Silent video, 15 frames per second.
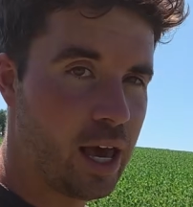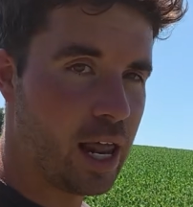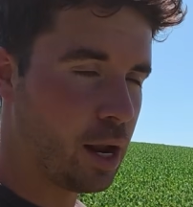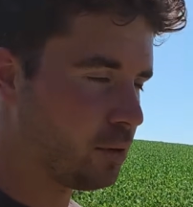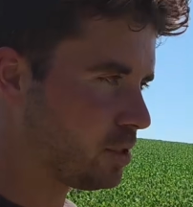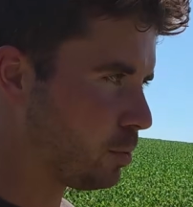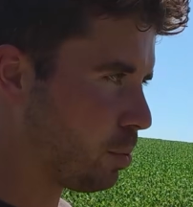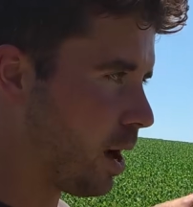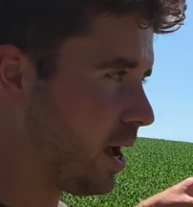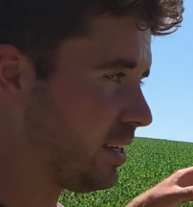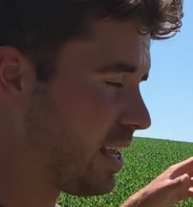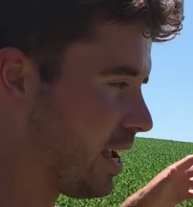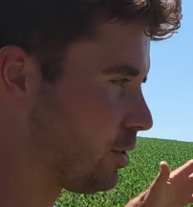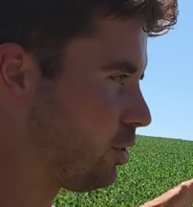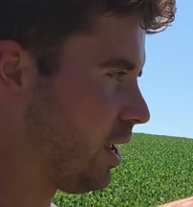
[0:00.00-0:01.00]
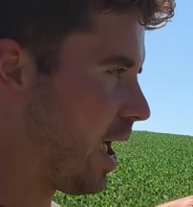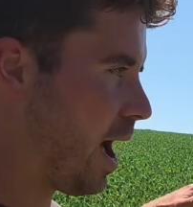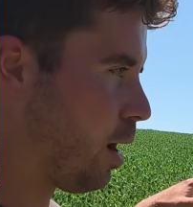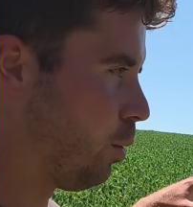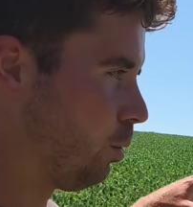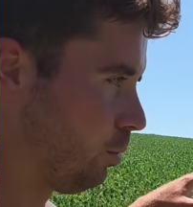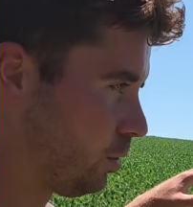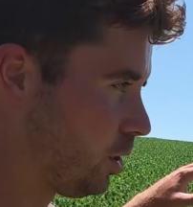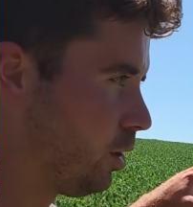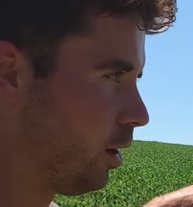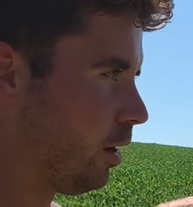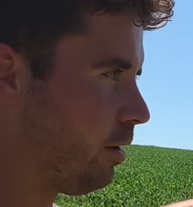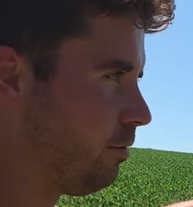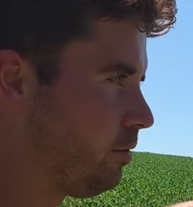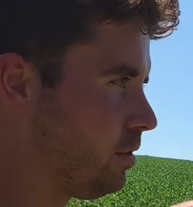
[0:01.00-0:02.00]
And I was surprised actually how
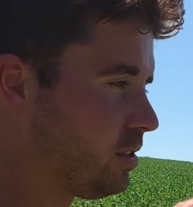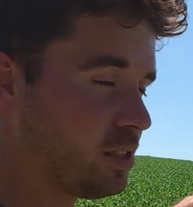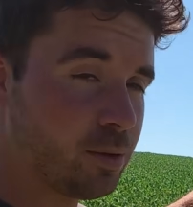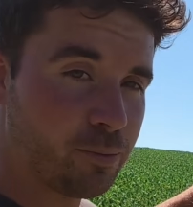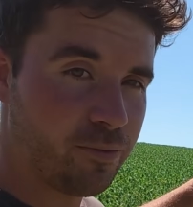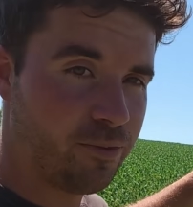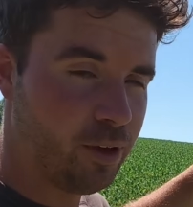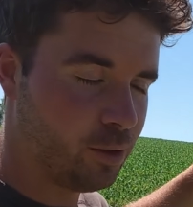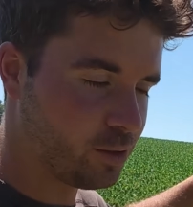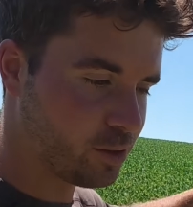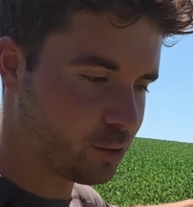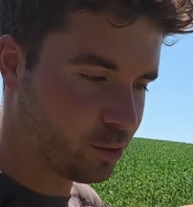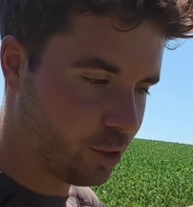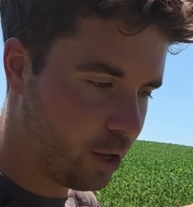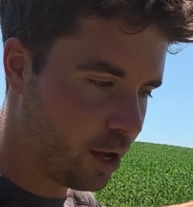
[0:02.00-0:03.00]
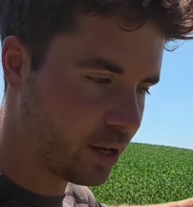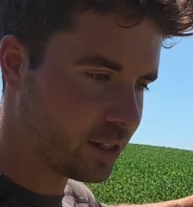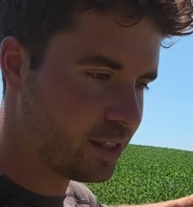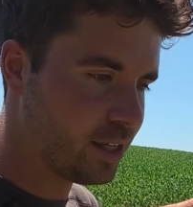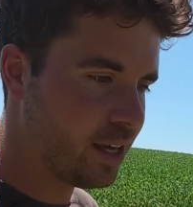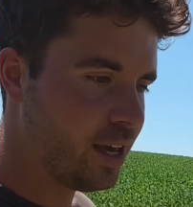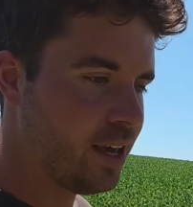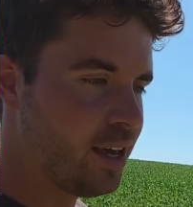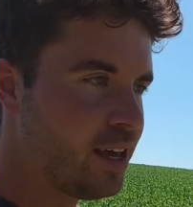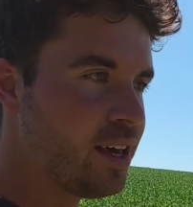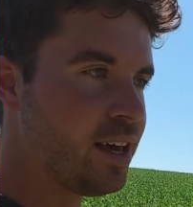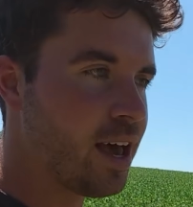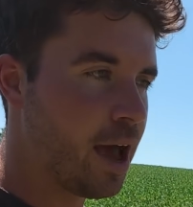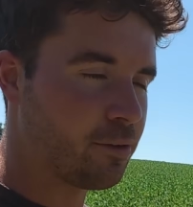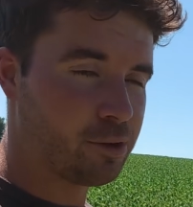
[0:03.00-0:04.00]
good some fields looked
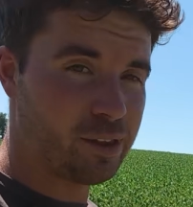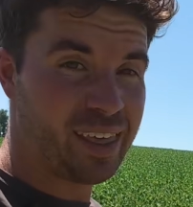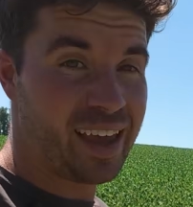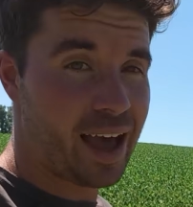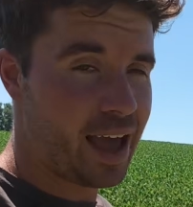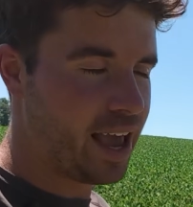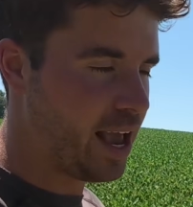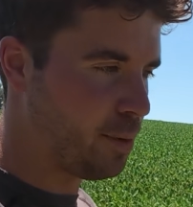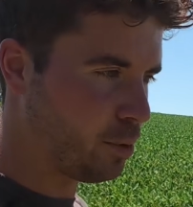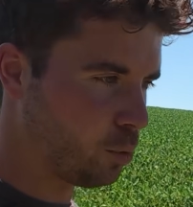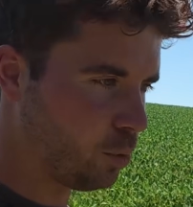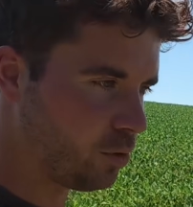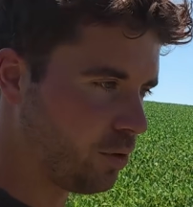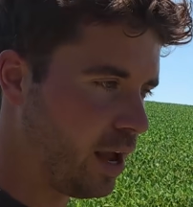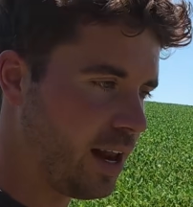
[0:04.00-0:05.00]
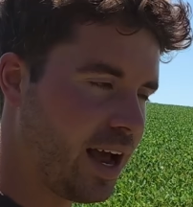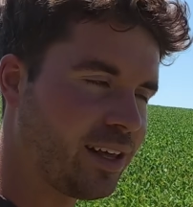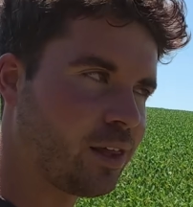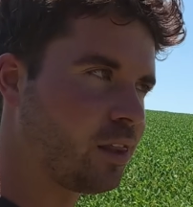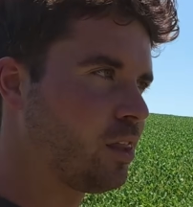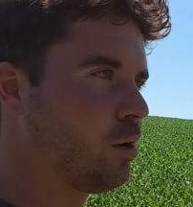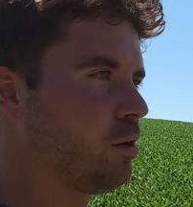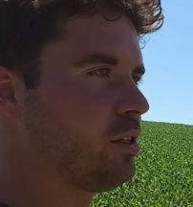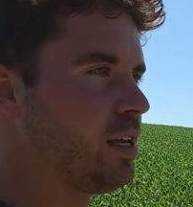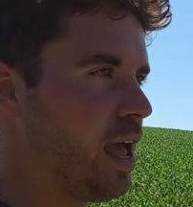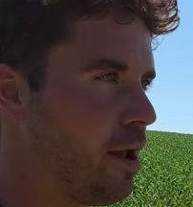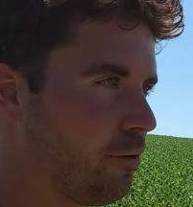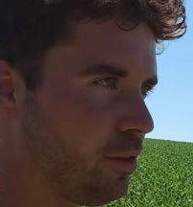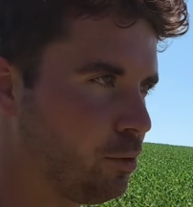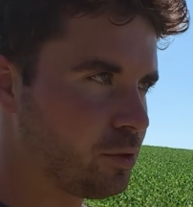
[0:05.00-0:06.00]
after they got hammered with rain. I thought
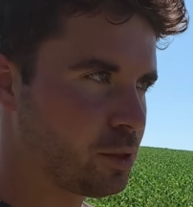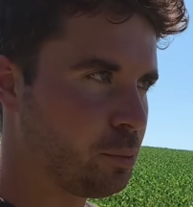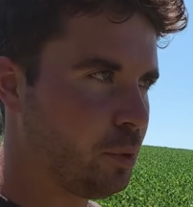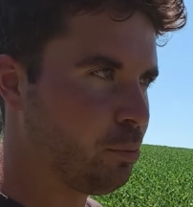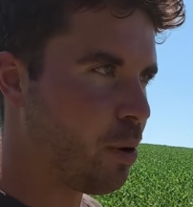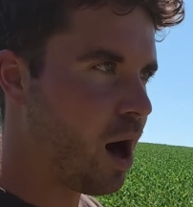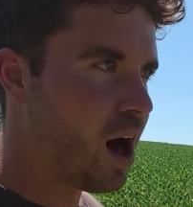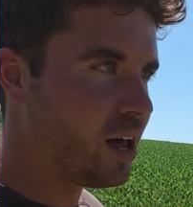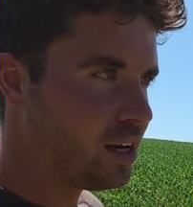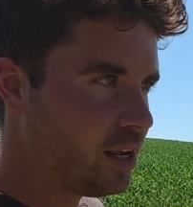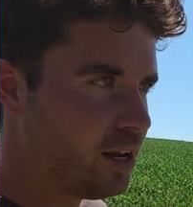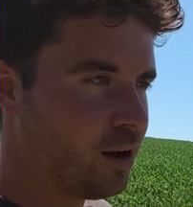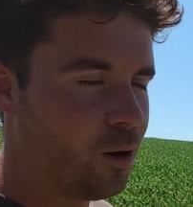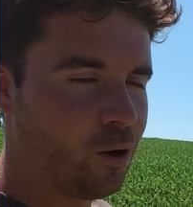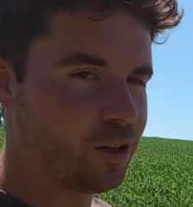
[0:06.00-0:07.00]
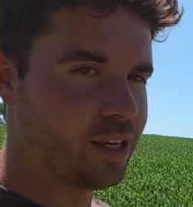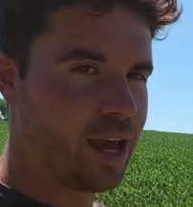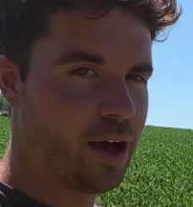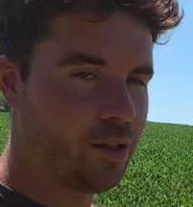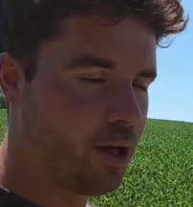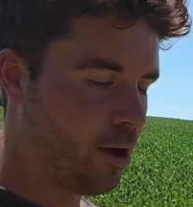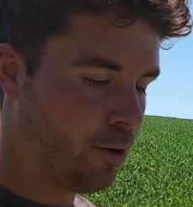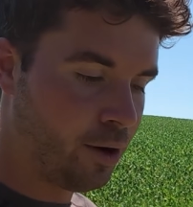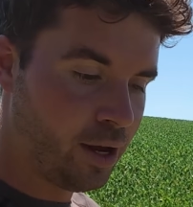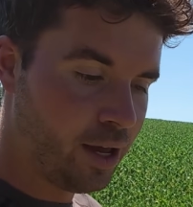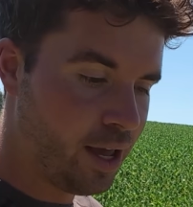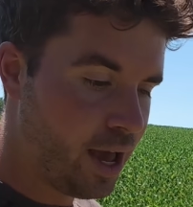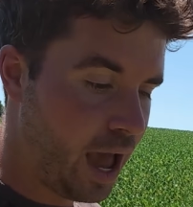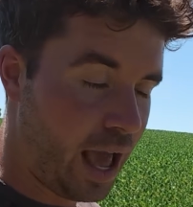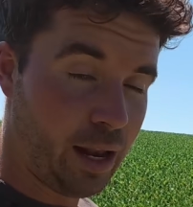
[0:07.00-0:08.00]
everything was gonna be ponded, all yellow,
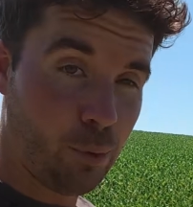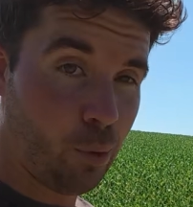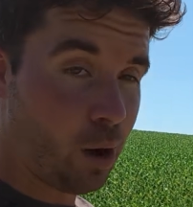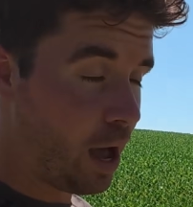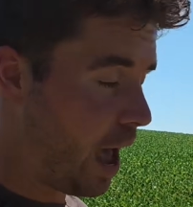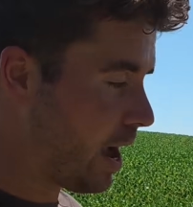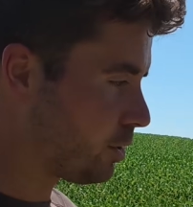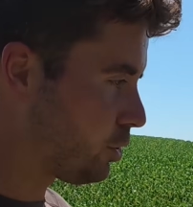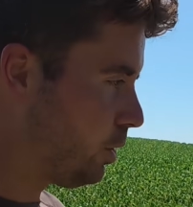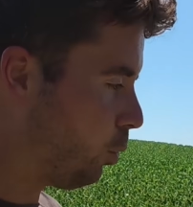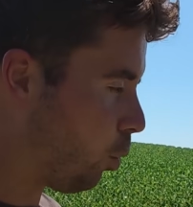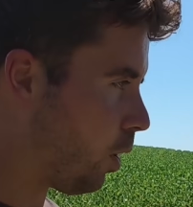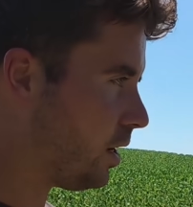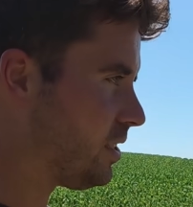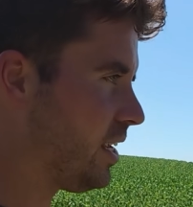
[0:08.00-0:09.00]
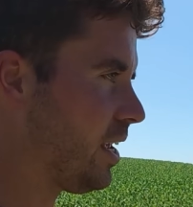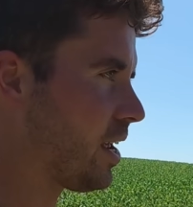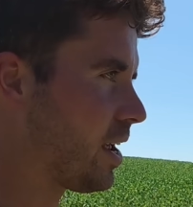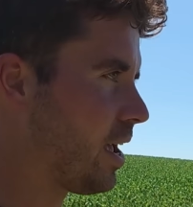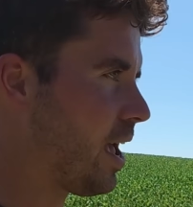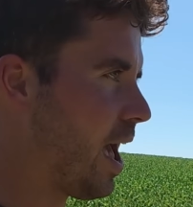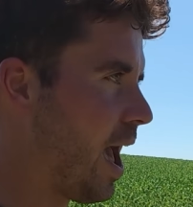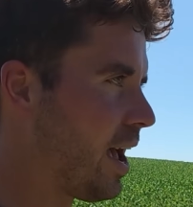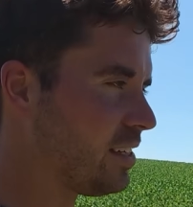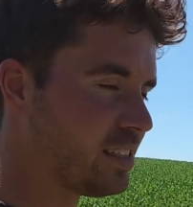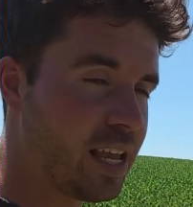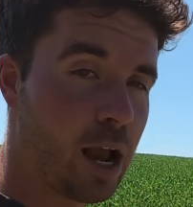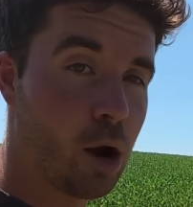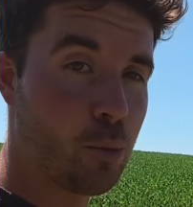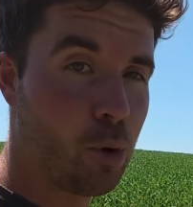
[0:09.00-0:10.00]
and it actually wasn't as
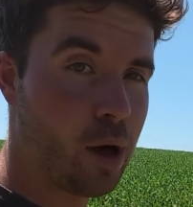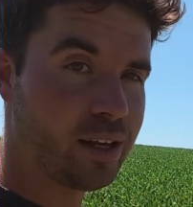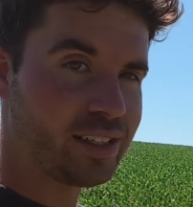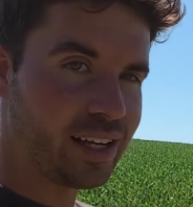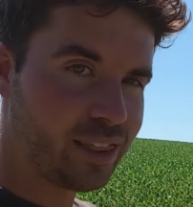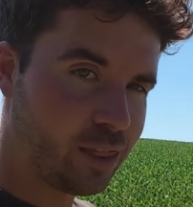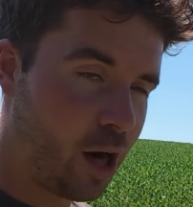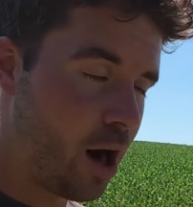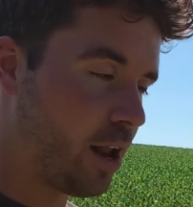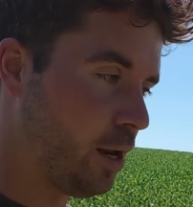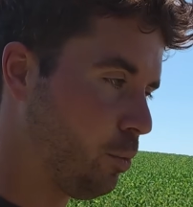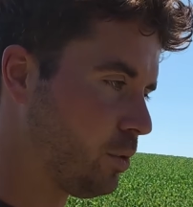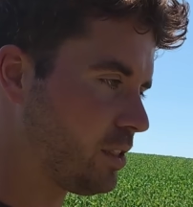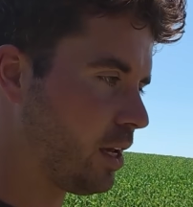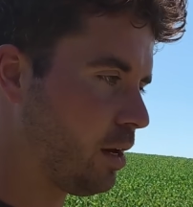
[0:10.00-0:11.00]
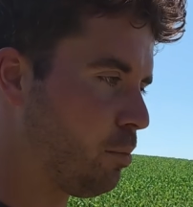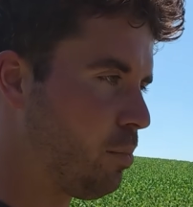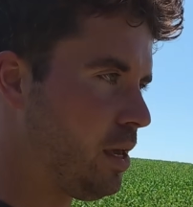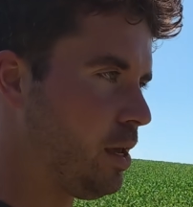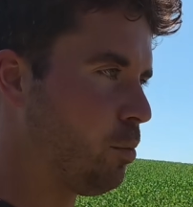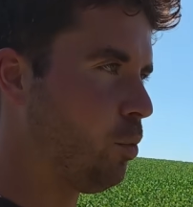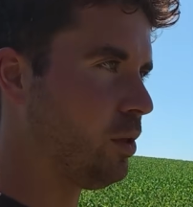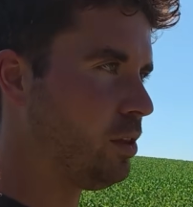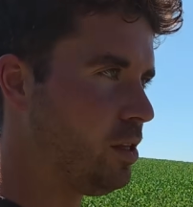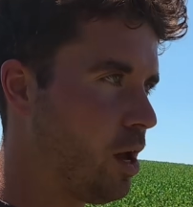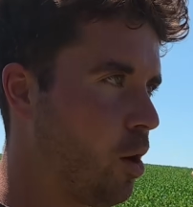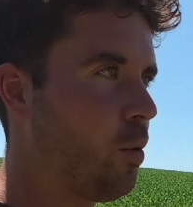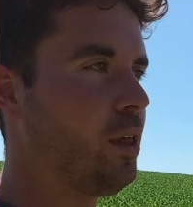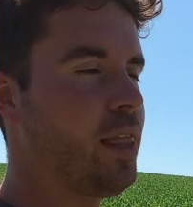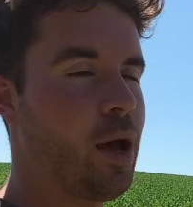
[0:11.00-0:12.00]
terrible as I thought it was gonna be, with
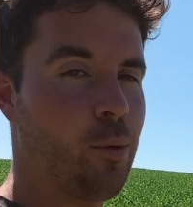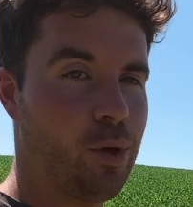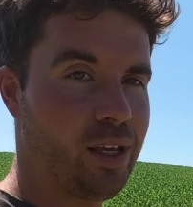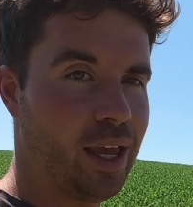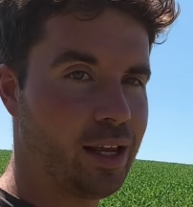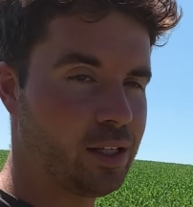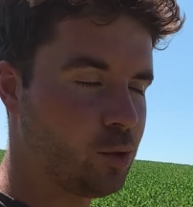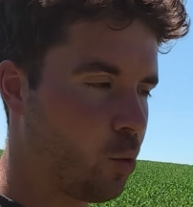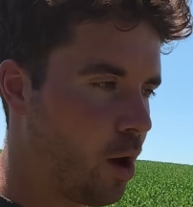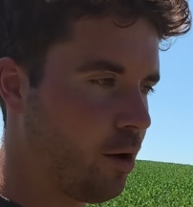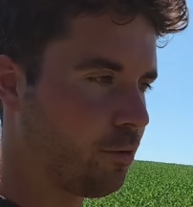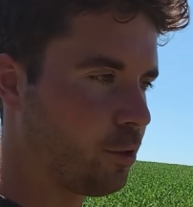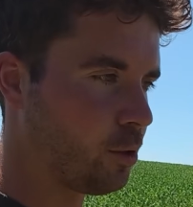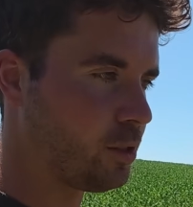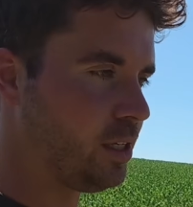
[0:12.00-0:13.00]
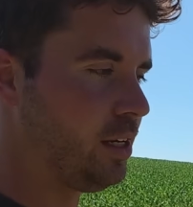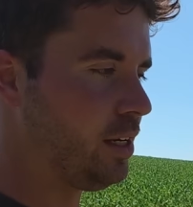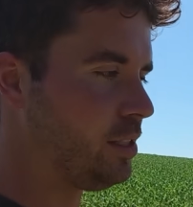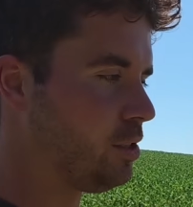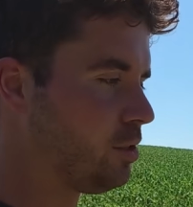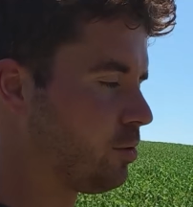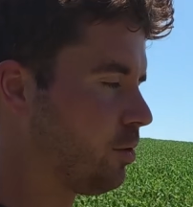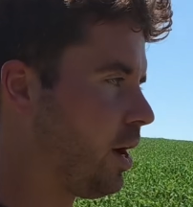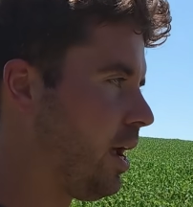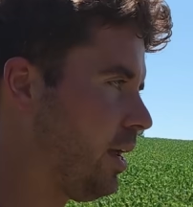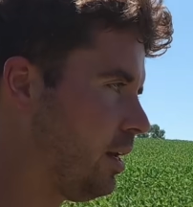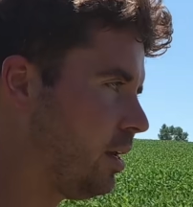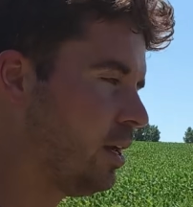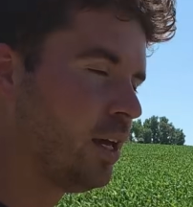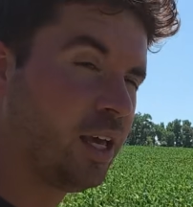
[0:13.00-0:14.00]
knowing that we get 12, 13 inches of
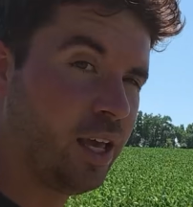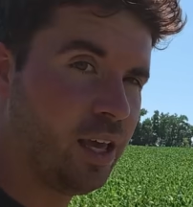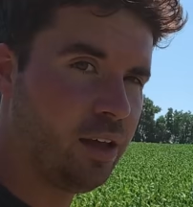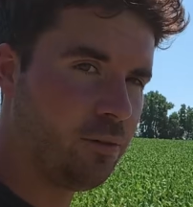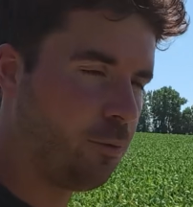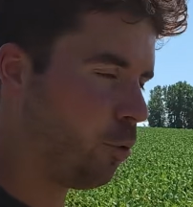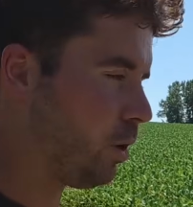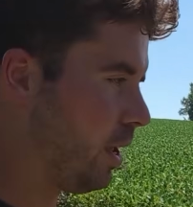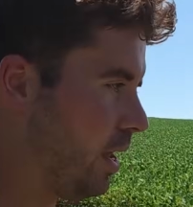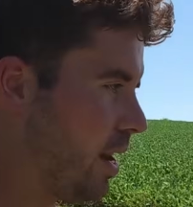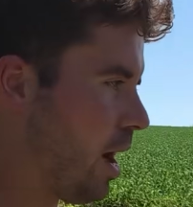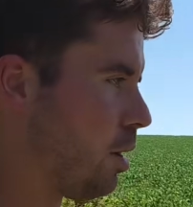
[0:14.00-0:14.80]
rain in 48